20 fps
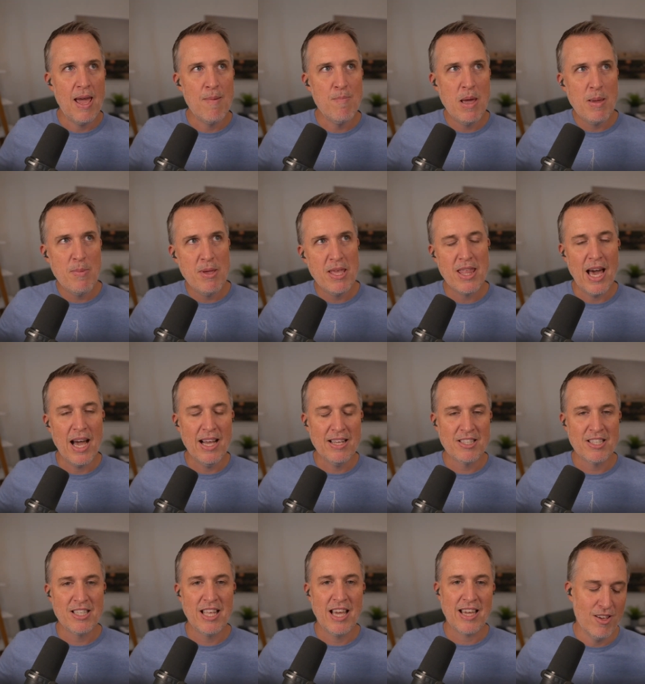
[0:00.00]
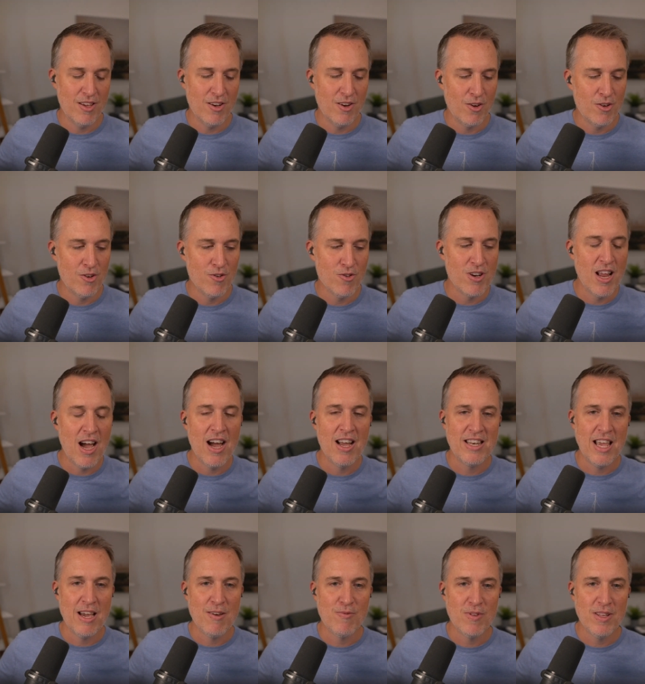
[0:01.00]
And maybe that's that, you know, you're
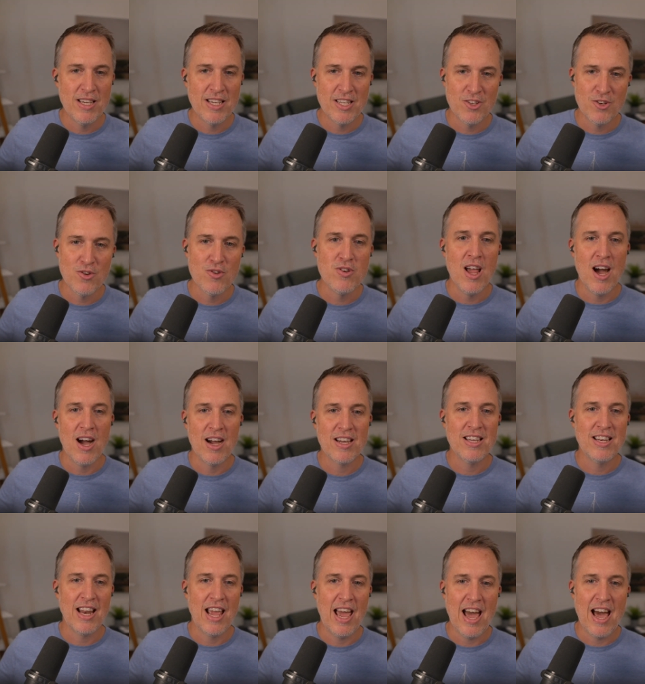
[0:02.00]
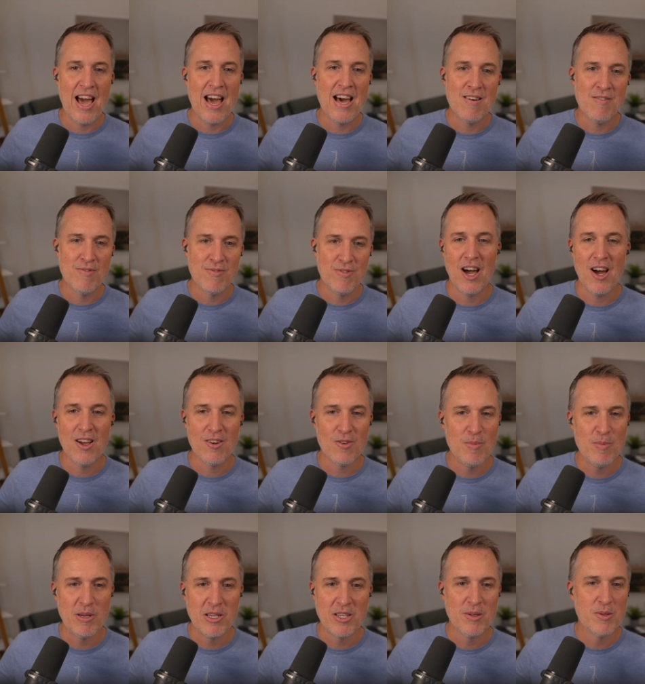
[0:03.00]
not Netflix, you're not going to have
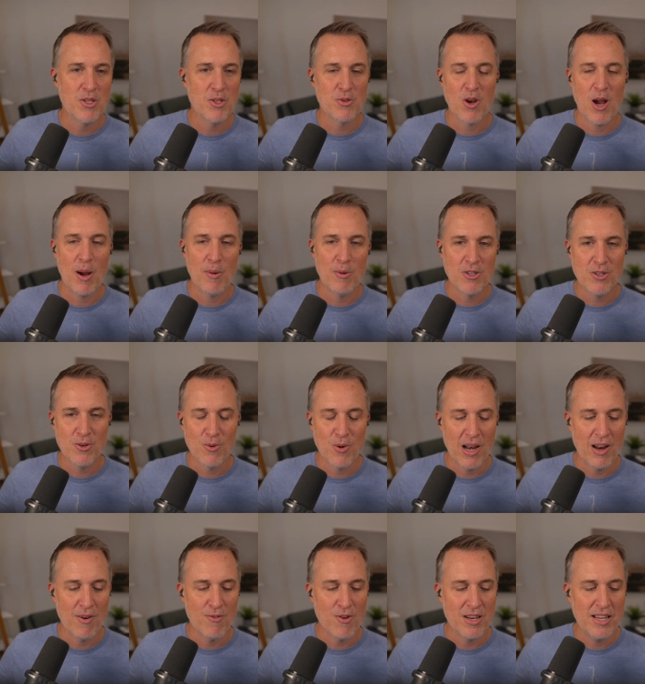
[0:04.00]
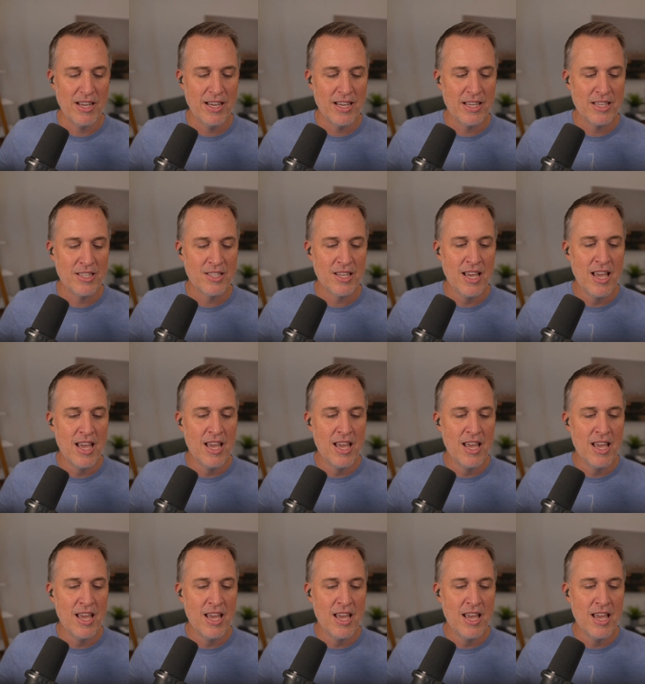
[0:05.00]
100 million subscribers or whatever it is